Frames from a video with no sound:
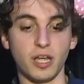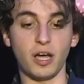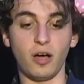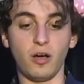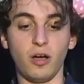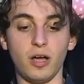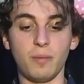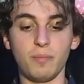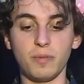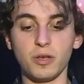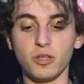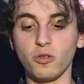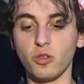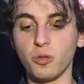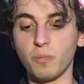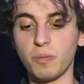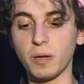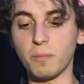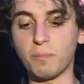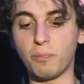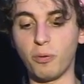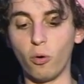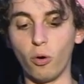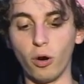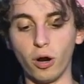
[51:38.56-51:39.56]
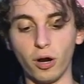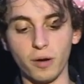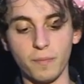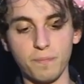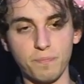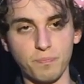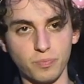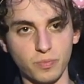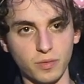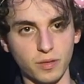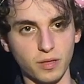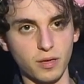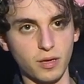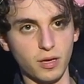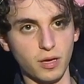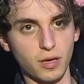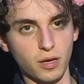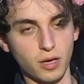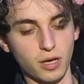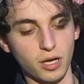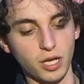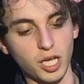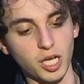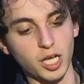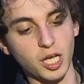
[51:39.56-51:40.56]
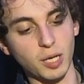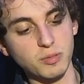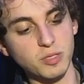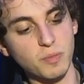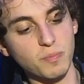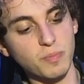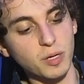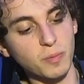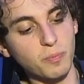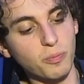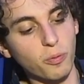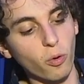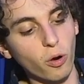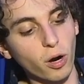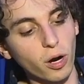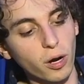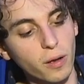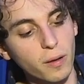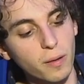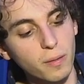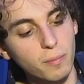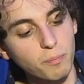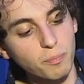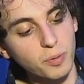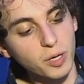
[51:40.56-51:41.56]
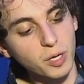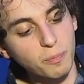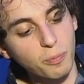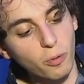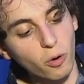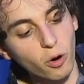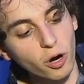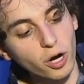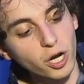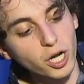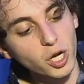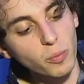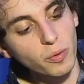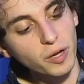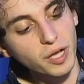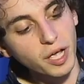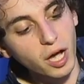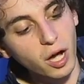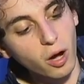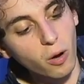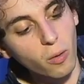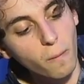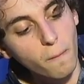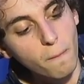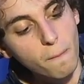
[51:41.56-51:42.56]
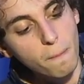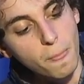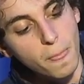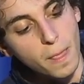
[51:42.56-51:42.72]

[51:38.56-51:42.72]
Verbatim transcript: now. I'm gonna do the big pour. Here comes the big pour. Big pour, here we go.